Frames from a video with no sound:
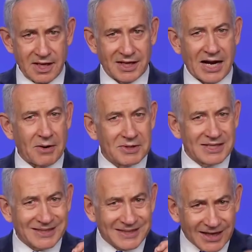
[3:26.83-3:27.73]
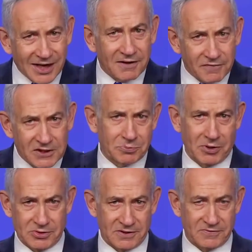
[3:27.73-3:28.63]
carries a ton of
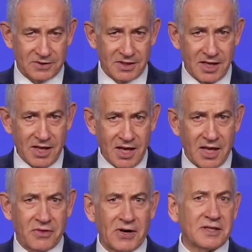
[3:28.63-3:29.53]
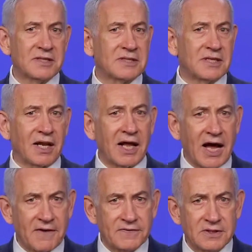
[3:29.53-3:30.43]
explosives and threatens the
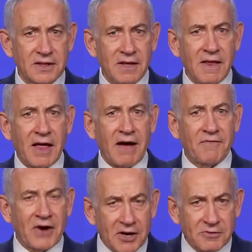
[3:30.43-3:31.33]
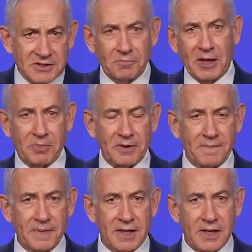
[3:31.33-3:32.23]
lives of hundreds of people.
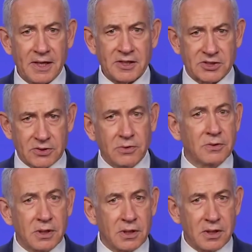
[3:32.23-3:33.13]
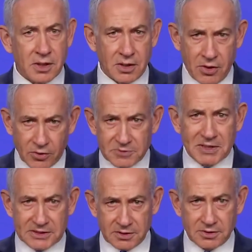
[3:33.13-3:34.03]
Soon, those
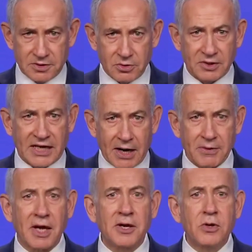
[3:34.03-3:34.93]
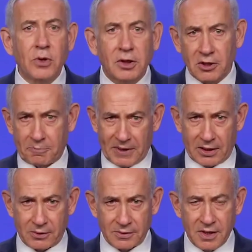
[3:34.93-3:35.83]
missiles could carry a nuclear
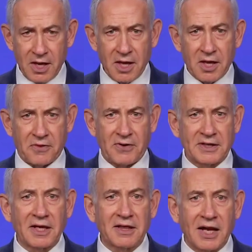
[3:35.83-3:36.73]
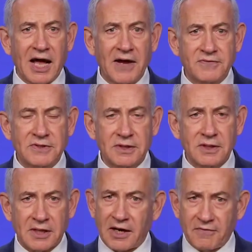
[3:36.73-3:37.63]
payload, threatening the lives
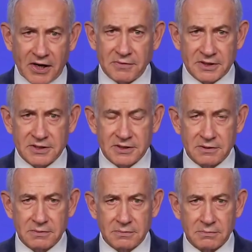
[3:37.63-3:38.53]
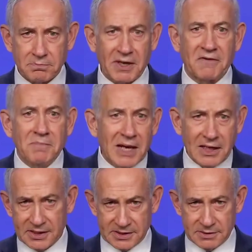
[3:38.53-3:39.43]
not of hundreds, but of
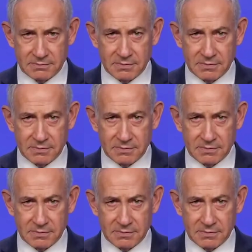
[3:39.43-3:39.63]
millions.